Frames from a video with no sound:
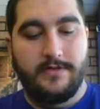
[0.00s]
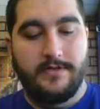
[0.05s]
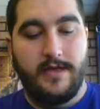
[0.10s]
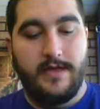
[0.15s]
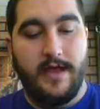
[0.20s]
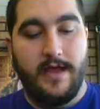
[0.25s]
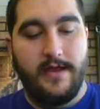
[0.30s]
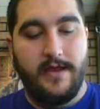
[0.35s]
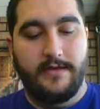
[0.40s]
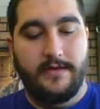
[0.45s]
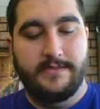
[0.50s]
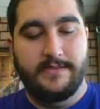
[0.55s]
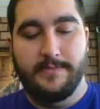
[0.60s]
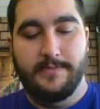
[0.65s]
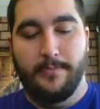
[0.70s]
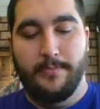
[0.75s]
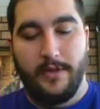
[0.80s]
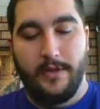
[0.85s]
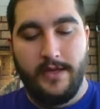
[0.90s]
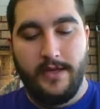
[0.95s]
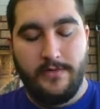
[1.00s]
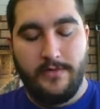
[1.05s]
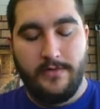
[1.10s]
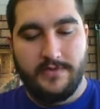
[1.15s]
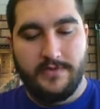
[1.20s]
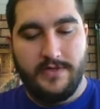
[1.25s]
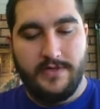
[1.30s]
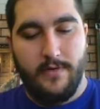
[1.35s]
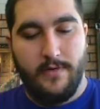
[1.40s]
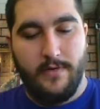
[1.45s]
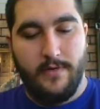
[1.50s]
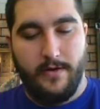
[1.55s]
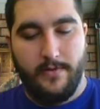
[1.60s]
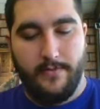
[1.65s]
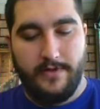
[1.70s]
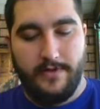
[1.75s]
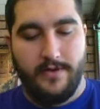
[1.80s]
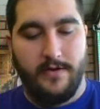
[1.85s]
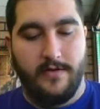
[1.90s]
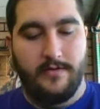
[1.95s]
kind of explain what's going on
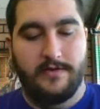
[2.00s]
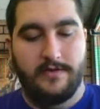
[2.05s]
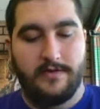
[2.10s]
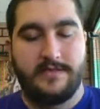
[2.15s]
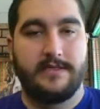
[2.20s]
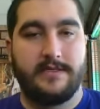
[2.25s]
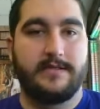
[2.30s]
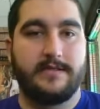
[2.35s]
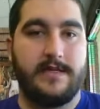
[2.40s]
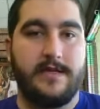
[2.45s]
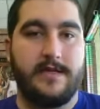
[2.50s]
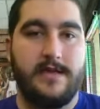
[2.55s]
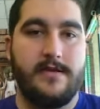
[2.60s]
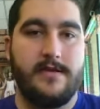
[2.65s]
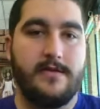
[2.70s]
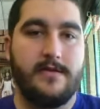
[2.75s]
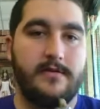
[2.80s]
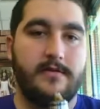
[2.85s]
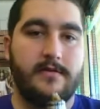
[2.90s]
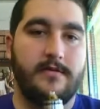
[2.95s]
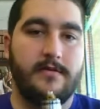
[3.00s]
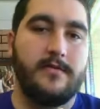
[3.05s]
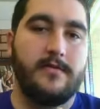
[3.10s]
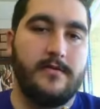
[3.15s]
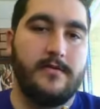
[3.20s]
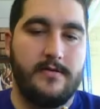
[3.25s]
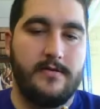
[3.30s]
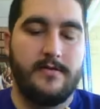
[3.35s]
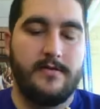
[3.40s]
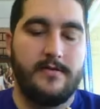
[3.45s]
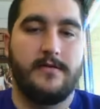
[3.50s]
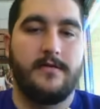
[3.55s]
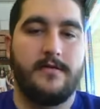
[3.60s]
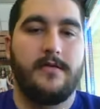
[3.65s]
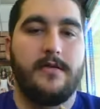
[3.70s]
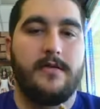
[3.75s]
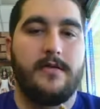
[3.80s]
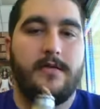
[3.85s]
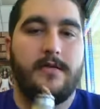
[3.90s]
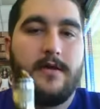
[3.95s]
with the RSST.
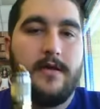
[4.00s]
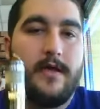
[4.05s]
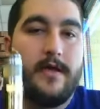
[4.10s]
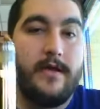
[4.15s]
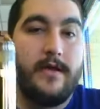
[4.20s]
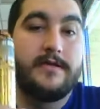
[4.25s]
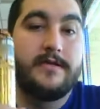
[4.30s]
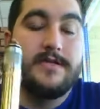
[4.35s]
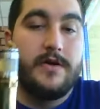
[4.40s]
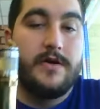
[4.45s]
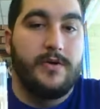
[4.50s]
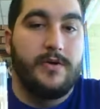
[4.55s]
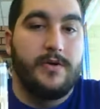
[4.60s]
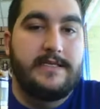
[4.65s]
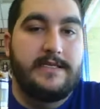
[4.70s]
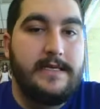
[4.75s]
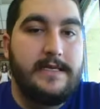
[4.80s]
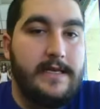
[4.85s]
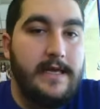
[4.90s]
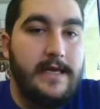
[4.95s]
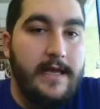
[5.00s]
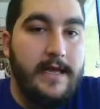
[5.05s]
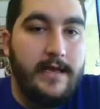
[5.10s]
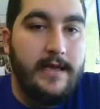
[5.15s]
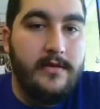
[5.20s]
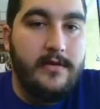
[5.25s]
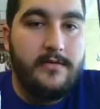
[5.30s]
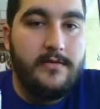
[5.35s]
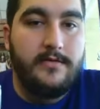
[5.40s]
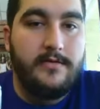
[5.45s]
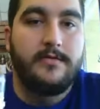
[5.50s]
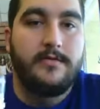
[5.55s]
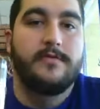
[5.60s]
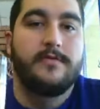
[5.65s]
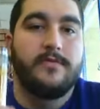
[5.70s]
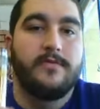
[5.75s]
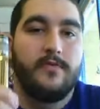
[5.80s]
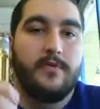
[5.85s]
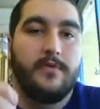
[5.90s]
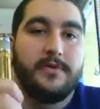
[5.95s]
It is RTA,
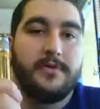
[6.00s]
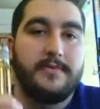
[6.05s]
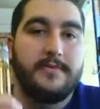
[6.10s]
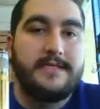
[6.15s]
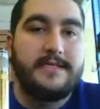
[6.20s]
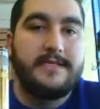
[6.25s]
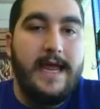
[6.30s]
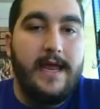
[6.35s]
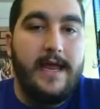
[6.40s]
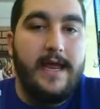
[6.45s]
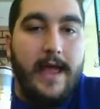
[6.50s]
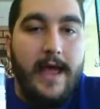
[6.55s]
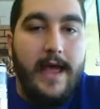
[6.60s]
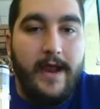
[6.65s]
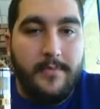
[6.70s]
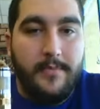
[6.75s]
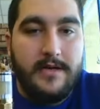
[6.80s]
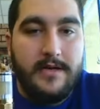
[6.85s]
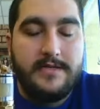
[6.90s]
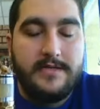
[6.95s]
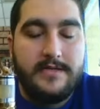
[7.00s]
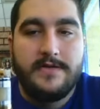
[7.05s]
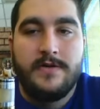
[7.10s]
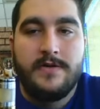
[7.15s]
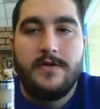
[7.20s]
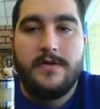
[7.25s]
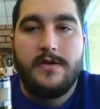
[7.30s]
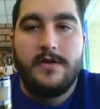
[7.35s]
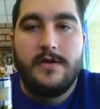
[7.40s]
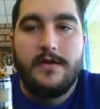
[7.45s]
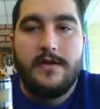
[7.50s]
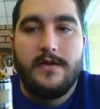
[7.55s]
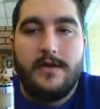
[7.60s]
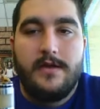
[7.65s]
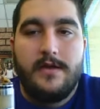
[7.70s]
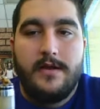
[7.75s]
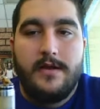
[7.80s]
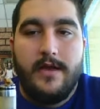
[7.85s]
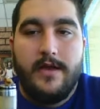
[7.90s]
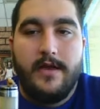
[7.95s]
the tank atomizer,
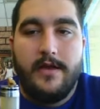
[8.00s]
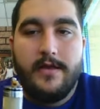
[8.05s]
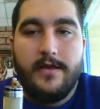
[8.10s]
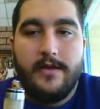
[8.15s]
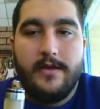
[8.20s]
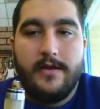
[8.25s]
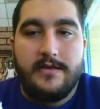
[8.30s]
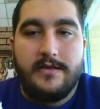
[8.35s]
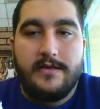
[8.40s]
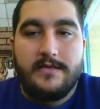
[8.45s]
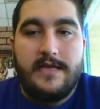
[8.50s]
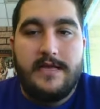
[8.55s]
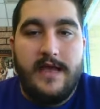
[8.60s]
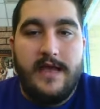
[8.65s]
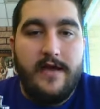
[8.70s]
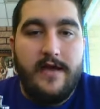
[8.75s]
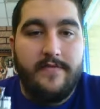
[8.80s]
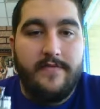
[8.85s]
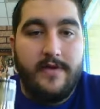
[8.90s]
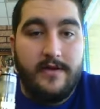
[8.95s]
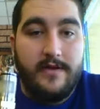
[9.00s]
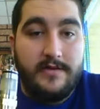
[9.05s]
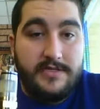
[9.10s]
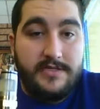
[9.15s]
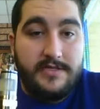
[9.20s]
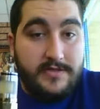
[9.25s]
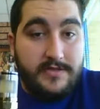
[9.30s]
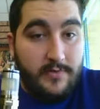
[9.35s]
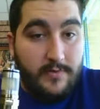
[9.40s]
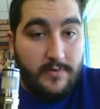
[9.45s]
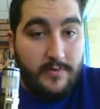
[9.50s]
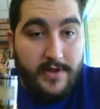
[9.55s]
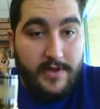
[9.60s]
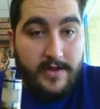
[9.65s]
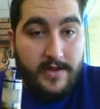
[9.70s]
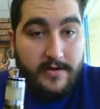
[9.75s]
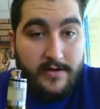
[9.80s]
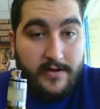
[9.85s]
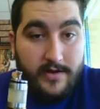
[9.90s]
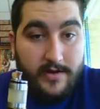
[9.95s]
and it does have an adjustable
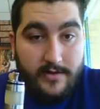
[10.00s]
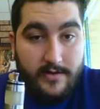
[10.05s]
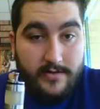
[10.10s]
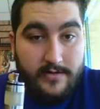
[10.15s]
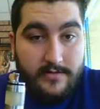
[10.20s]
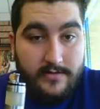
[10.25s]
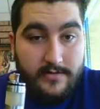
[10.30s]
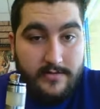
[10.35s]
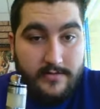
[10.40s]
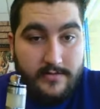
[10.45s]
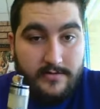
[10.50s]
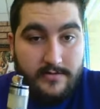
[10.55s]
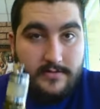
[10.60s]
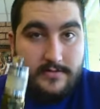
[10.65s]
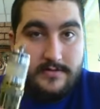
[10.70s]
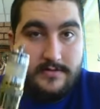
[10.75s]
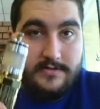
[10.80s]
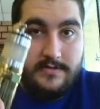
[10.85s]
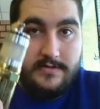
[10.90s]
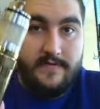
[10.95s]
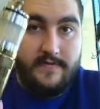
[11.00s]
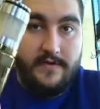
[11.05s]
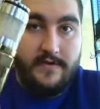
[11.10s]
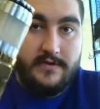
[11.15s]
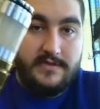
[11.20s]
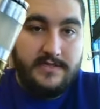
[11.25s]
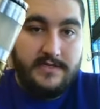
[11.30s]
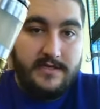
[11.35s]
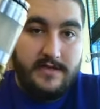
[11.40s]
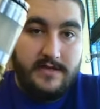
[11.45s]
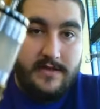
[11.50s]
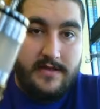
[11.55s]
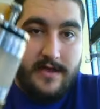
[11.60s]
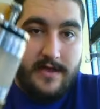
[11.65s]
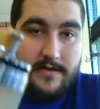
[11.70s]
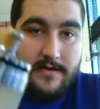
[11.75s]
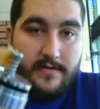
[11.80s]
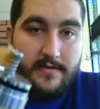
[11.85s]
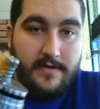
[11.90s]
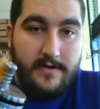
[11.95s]
pin on it. You can see that
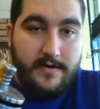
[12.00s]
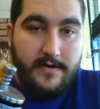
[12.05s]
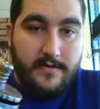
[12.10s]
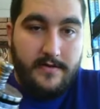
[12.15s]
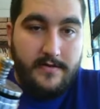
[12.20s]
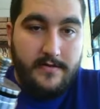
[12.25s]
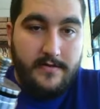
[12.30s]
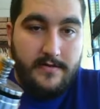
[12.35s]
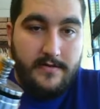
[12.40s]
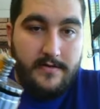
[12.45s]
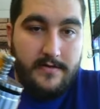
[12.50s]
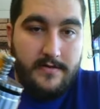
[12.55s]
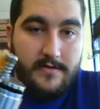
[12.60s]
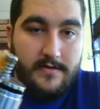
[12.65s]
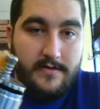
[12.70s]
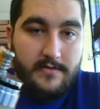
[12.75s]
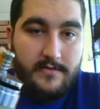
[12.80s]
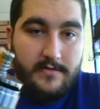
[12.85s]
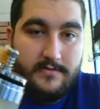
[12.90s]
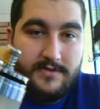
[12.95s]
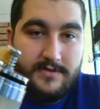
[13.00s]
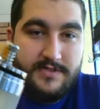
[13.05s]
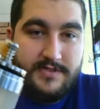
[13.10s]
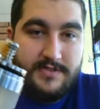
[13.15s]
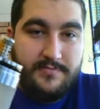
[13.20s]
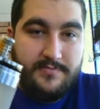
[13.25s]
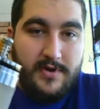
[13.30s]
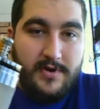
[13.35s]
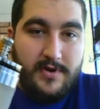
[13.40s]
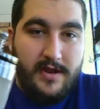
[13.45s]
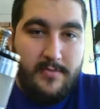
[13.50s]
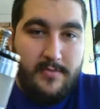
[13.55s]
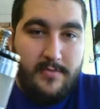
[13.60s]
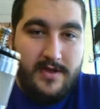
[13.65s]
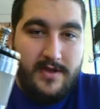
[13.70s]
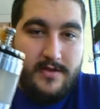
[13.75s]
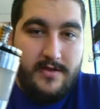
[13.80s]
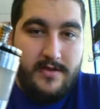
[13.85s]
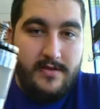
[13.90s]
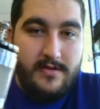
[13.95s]
on there, the springy
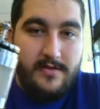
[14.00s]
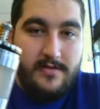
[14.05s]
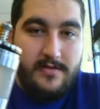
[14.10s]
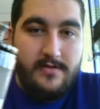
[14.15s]
pin.